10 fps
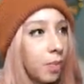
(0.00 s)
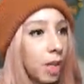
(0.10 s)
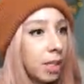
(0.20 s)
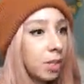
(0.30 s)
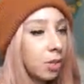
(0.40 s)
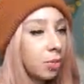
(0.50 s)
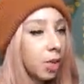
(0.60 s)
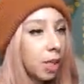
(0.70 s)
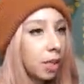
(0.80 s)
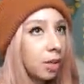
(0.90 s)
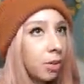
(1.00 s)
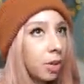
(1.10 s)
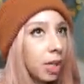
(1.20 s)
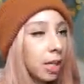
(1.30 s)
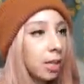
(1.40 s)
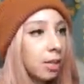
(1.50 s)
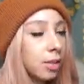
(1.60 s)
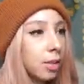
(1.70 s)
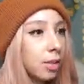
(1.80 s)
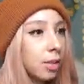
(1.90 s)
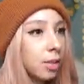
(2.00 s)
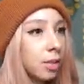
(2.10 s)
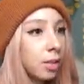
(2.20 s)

I don't think there is.